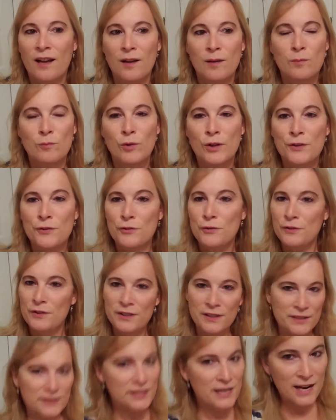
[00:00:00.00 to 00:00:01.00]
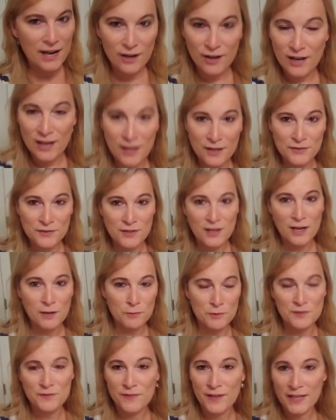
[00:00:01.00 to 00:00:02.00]
Went through the entire house, thought it
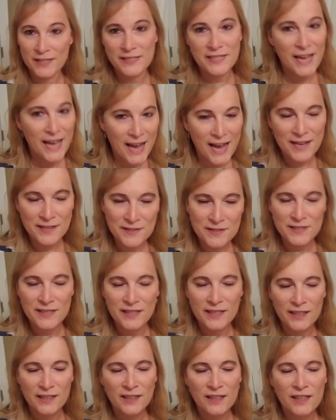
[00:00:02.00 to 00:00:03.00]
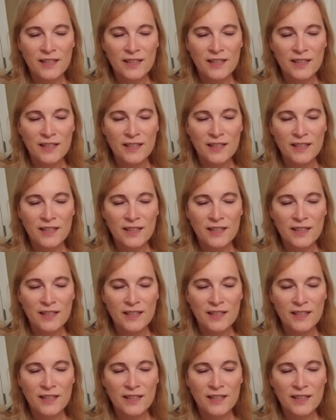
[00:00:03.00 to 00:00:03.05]
was fantastic.